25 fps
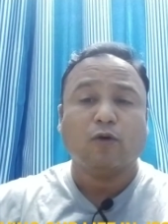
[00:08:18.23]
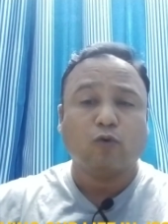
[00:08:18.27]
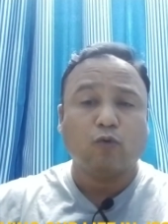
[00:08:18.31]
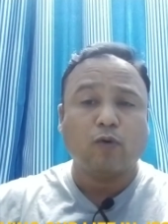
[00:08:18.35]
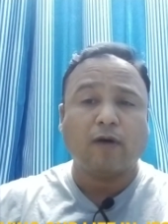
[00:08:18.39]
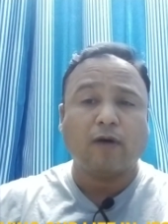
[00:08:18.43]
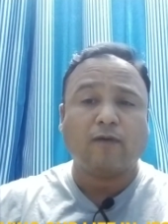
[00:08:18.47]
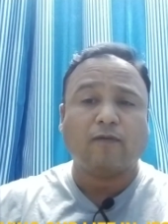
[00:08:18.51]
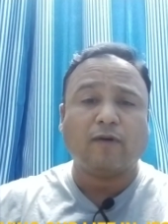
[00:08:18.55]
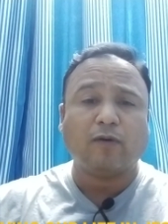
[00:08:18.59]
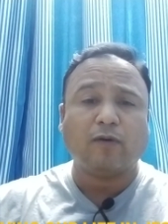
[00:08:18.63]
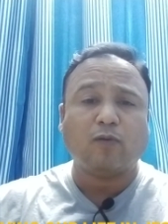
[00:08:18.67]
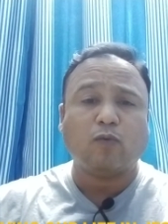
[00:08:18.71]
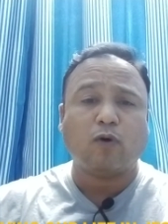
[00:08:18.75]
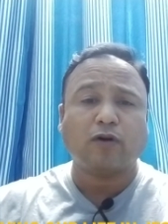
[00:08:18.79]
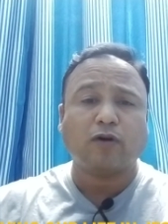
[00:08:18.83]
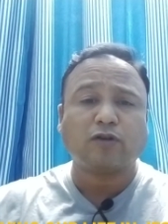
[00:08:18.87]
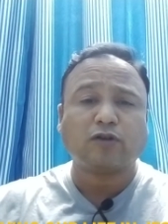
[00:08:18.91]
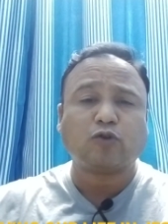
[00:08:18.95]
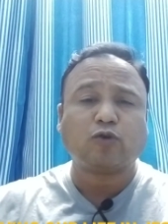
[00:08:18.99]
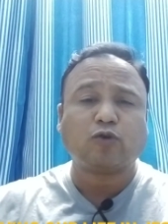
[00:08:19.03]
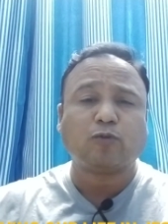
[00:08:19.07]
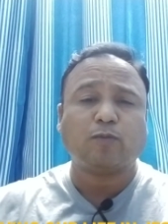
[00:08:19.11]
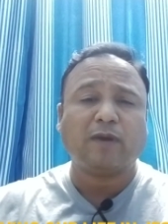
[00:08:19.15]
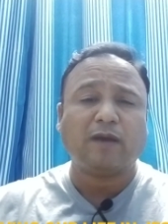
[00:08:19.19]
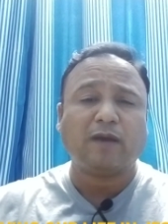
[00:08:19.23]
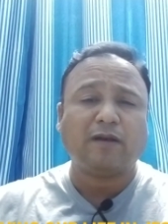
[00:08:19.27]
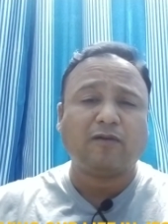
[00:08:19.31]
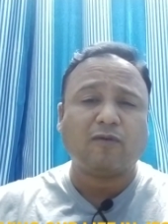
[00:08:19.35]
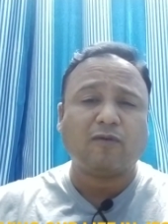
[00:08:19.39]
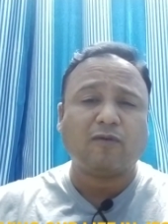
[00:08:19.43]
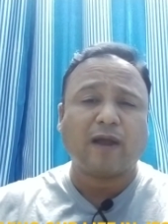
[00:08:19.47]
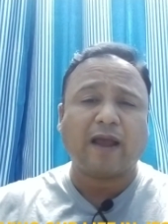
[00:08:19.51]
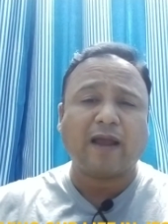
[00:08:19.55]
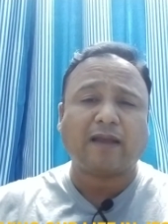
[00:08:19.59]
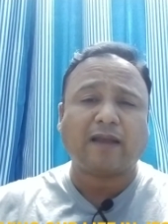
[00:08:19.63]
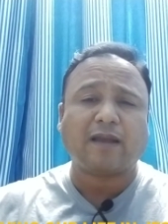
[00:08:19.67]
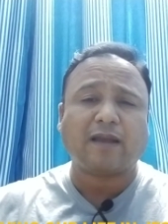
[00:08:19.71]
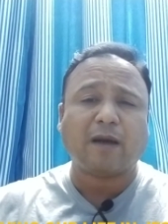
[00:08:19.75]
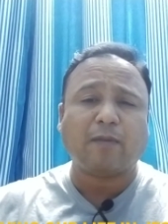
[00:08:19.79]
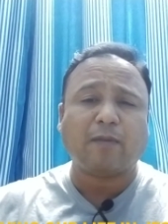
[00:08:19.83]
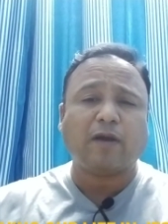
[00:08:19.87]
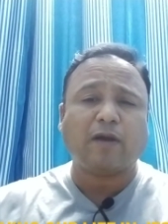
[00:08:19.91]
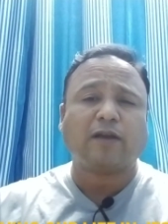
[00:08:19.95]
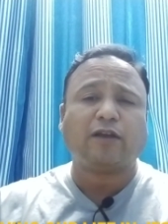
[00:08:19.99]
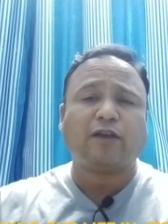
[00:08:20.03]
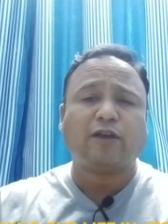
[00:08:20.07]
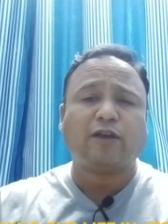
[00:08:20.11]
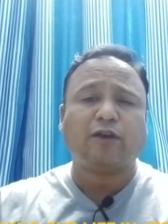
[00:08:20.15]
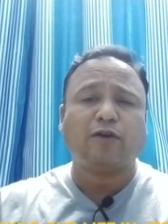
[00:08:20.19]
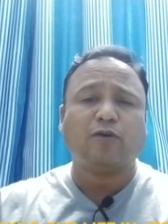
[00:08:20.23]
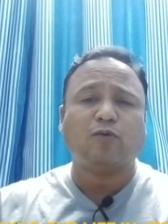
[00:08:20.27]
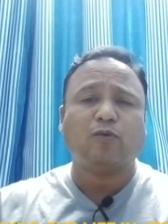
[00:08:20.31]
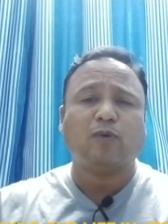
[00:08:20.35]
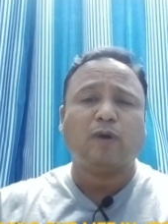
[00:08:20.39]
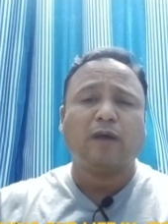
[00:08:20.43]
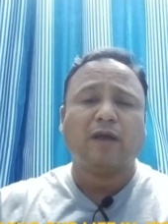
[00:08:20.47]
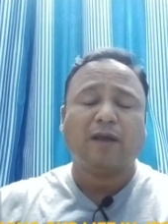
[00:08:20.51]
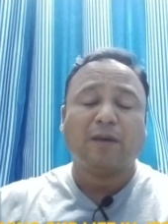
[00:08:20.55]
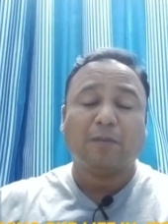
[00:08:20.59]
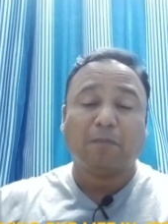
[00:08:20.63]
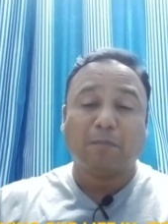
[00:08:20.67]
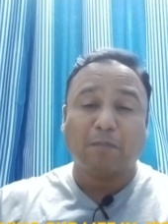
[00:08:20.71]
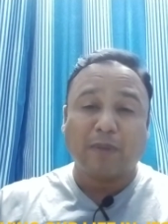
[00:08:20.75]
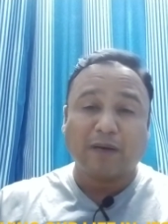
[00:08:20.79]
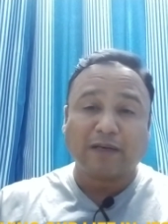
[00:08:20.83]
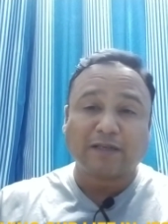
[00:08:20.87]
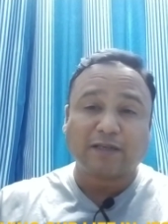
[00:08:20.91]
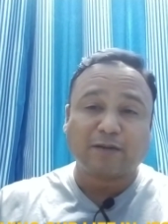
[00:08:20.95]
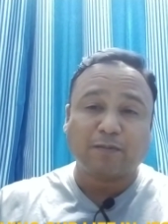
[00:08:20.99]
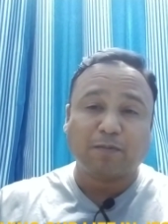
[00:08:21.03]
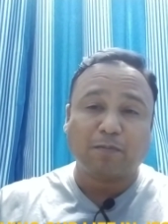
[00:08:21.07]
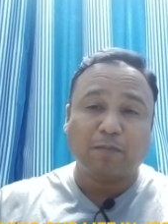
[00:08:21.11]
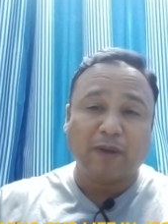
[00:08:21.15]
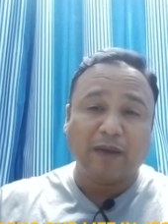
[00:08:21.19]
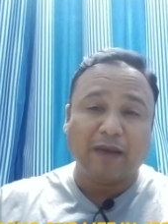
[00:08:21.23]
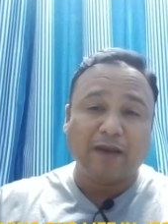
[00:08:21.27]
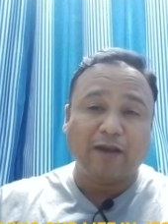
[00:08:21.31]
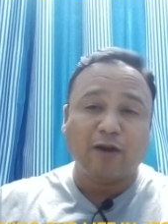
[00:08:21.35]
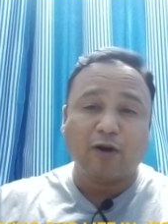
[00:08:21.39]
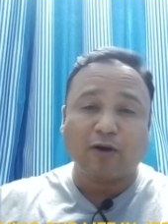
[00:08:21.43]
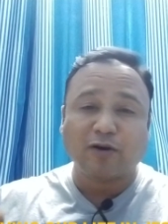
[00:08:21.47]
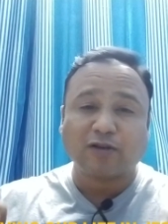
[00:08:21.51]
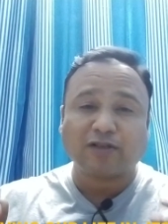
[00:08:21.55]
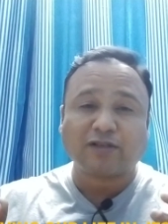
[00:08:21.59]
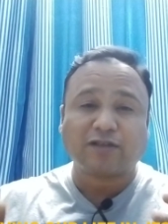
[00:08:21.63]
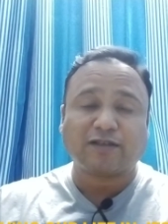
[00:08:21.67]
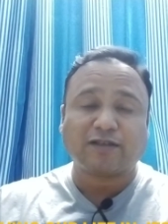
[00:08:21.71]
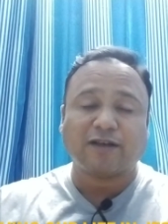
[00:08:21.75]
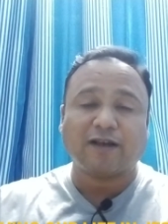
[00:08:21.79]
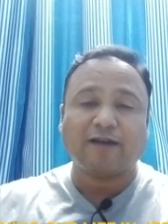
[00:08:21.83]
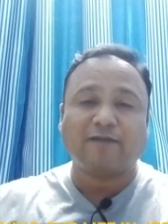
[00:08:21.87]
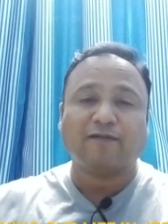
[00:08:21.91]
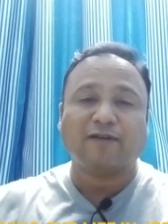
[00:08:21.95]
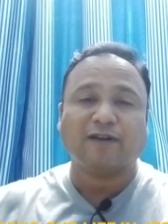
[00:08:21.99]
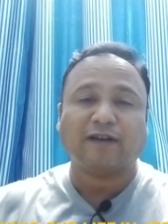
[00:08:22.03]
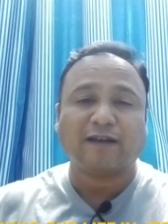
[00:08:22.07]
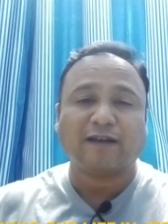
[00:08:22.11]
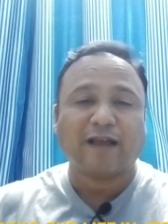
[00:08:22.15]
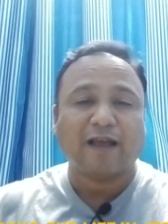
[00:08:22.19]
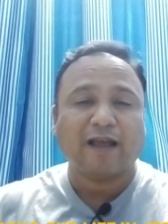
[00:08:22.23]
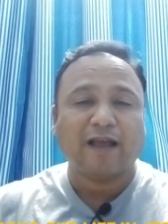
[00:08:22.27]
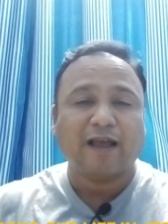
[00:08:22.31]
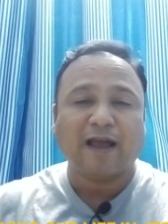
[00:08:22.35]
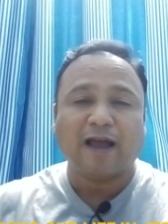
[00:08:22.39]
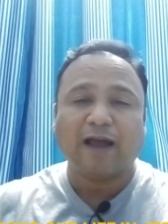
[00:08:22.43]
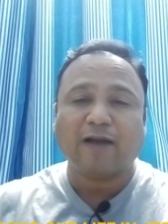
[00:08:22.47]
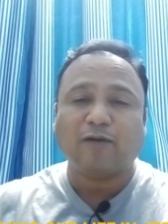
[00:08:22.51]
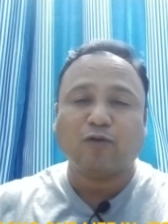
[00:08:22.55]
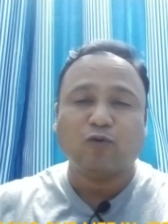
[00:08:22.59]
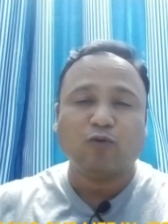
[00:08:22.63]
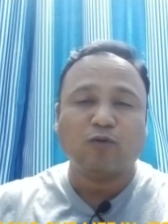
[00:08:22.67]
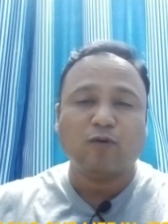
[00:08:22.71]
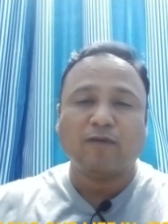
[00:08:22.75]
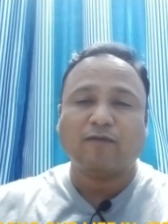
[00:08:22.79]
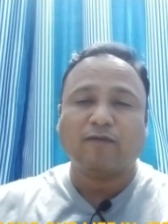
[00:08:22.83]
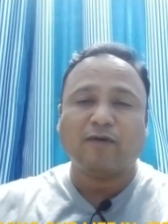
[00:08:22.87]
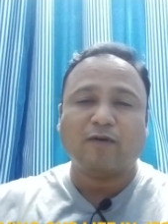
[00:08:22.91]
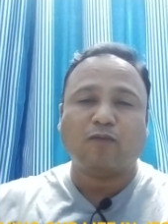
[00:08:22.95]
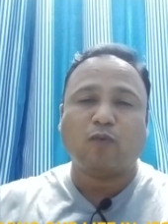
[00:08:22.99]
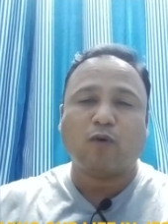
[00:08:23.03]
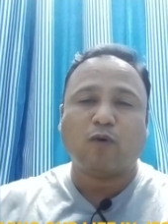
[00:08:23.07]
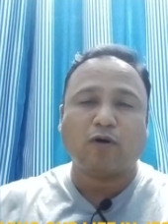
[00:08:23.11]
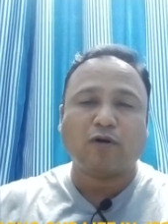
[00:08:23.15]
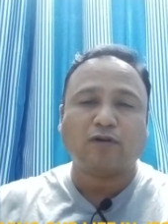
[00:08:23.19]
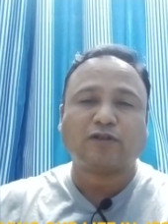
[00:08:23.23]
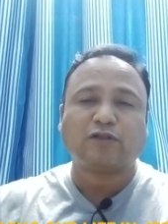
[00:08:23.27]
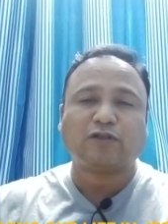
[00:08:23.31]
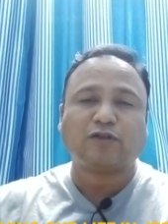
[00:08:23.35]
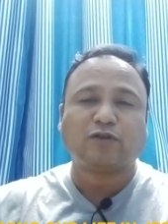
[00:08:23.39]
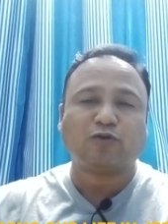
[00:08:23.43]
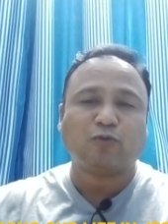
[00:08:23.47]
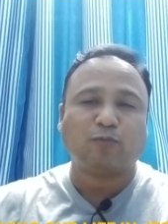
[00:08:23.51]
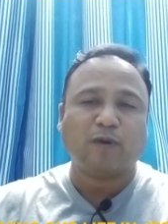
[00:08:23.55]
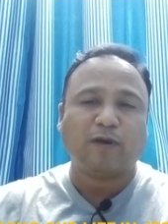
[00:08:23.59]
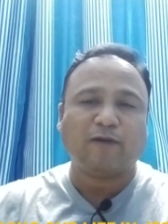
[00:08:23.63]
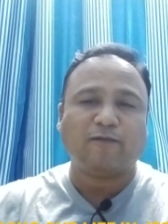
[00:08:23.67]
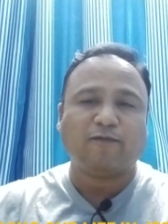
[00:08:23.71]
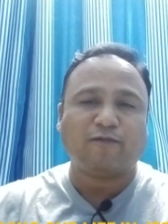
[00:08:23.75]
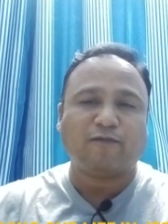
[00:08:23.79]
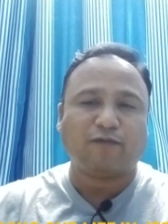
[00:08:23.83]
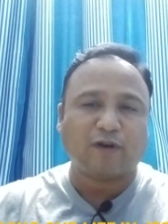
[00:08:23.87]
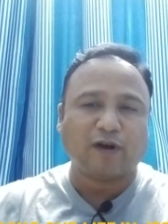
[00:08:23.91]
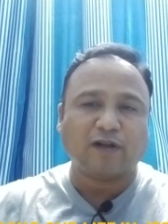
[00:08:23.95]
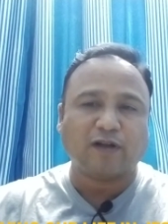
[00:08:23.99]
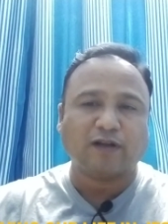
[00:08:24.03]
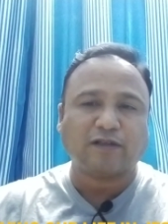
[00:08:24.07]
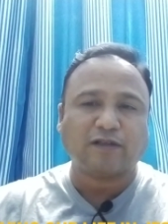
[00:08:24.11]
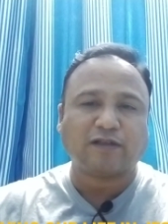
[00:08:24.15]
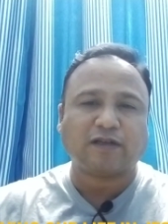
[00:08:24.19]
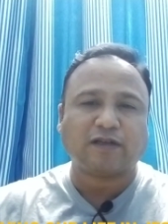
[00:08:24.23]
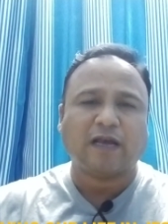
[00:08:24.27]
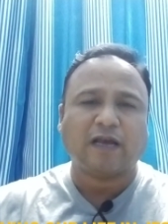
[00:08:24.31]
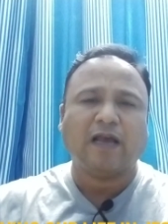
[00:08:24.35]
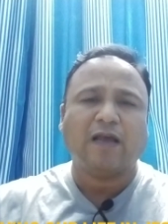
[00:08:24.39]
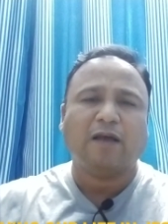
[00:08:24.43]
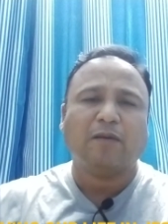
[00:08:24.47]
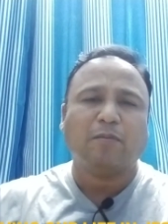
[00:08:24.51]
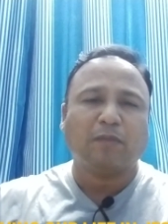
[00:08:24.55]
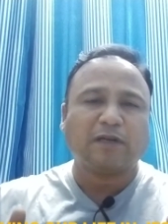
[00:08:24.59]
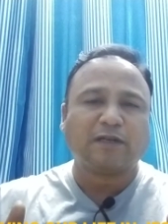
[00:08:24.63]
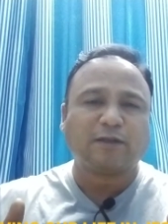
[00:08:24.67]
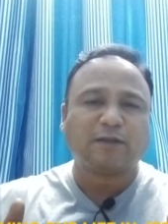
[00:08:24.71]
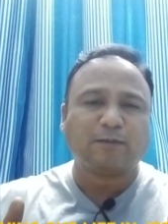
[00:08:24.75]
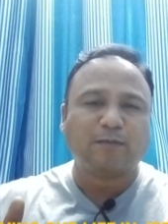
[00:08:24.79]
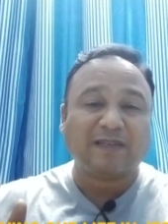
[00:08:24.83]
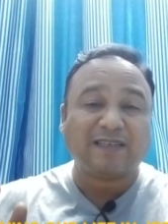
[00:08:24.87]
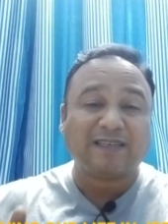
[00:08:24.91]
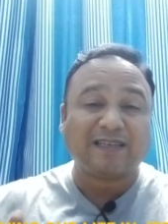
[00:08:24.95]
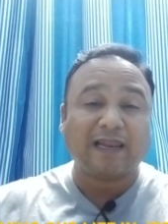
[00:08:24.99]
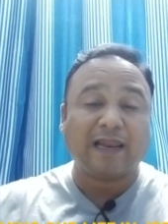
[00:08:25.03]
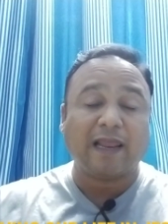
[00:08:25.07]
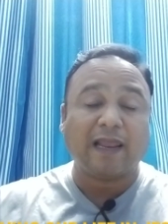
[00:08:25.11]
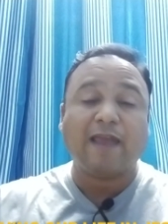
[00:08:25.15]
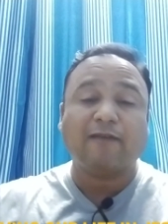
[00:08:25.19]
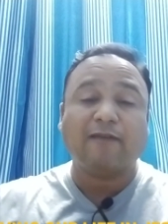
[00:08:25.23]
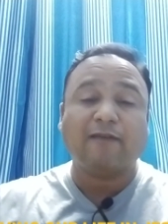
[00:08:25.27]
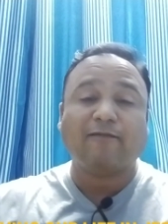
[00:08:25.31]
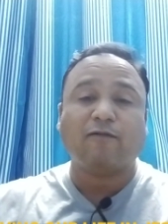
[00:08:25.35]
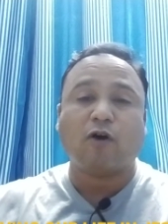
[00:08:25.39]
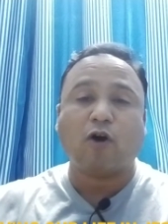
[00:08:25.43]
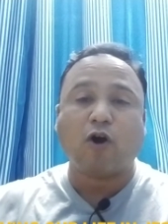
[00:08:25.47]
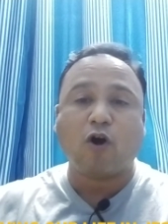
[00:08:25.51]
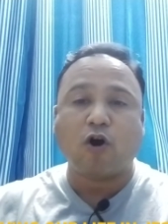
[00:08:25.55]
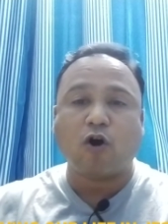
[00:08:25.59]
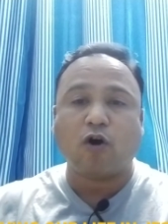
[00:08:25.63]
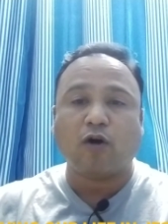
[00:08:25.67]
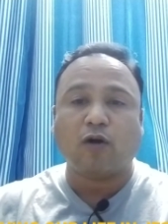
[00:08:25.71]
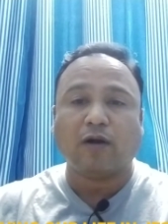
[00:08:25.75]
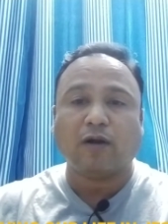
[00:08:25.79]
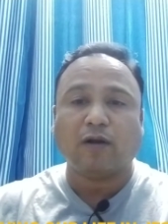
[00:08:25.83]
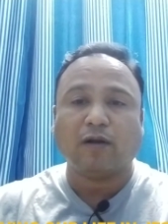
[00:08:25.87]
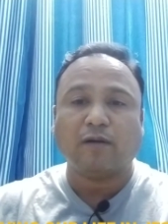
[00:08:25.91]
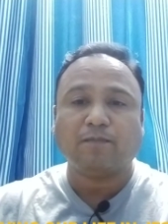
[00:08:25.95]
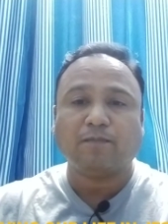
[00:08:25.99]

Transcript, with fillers: Whoever wants to be great among you must be your servant, and whoever wants to be first must be slave all.